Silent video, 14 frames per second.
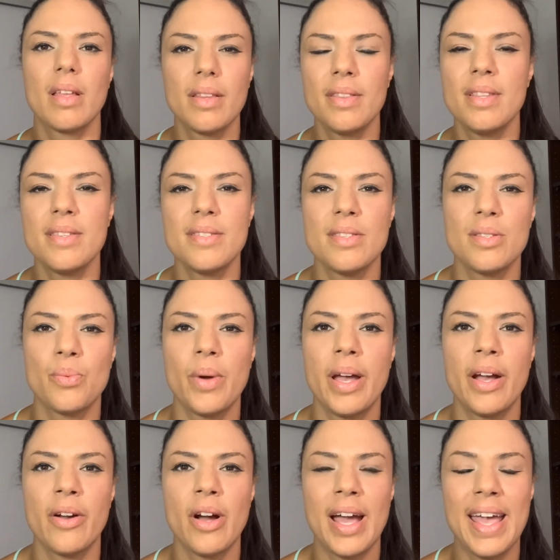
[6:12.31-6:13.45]
This is
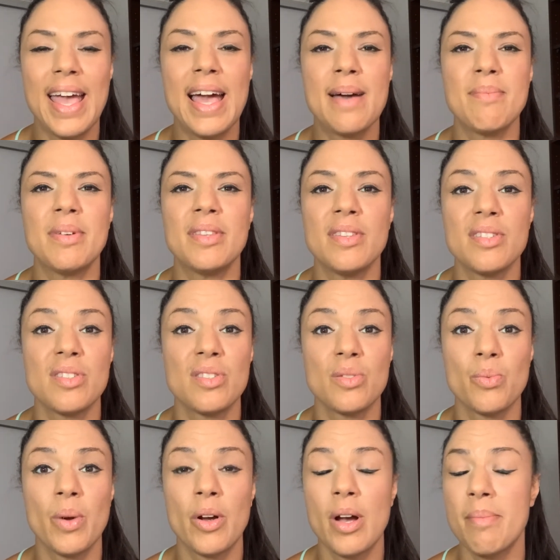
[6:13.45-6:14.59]
where I am, and this
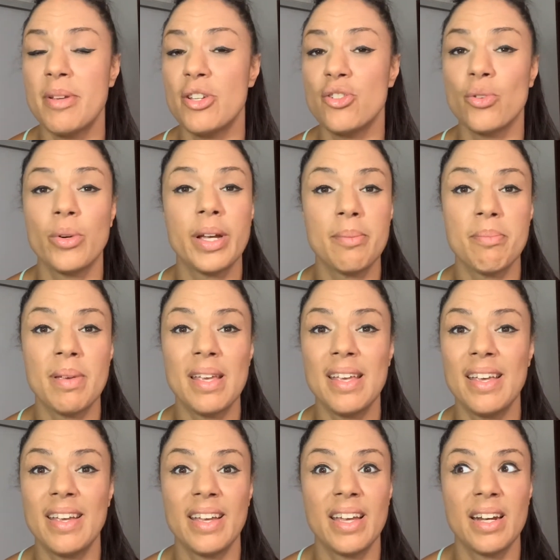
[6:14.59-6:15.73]
is where I'm enjoying
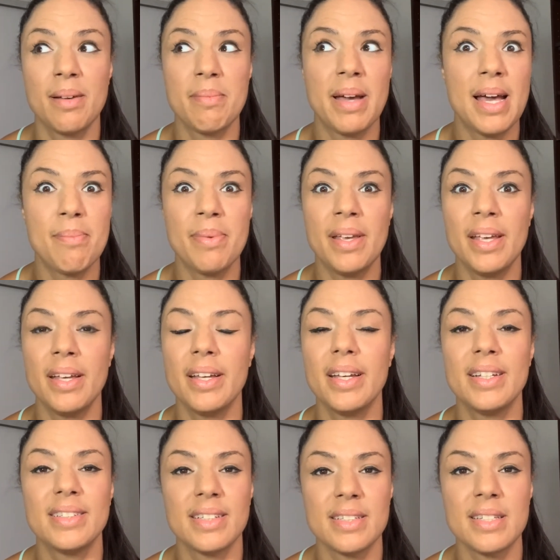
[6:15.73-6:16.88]
being, and I'm happy.
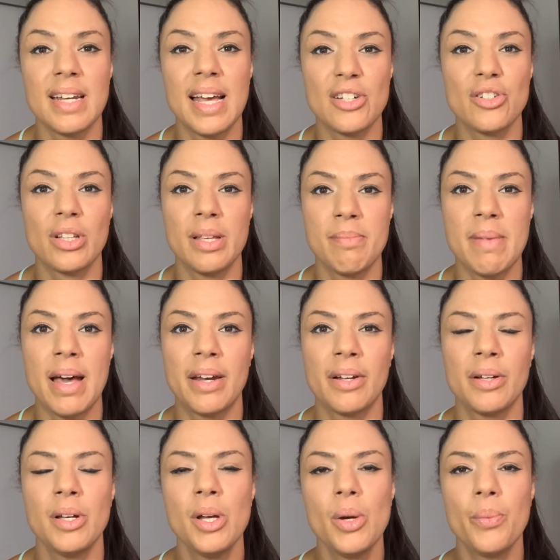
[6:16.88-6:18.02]
It doesn't actually
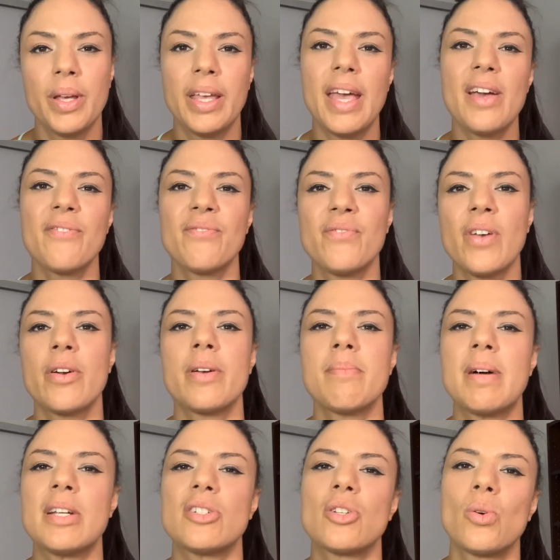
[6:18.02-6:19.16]
matter. We get very
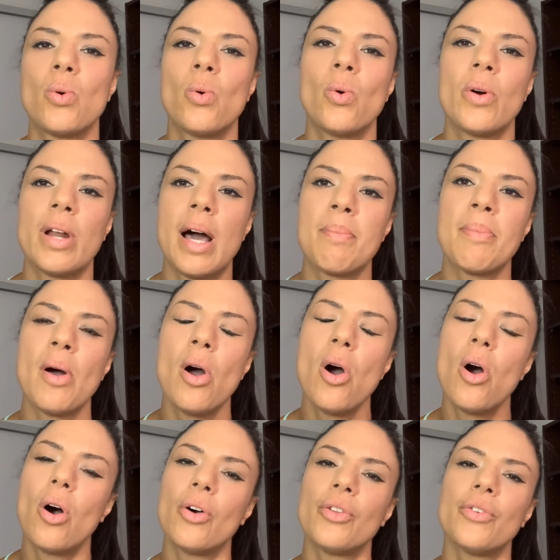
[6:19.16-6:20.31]
much caught up
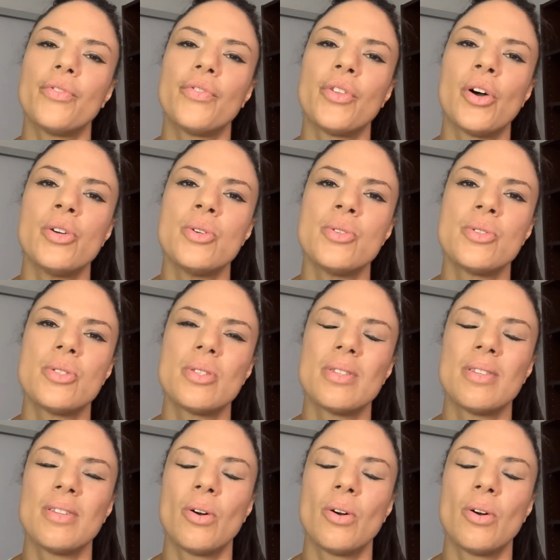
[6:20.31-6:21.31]
on those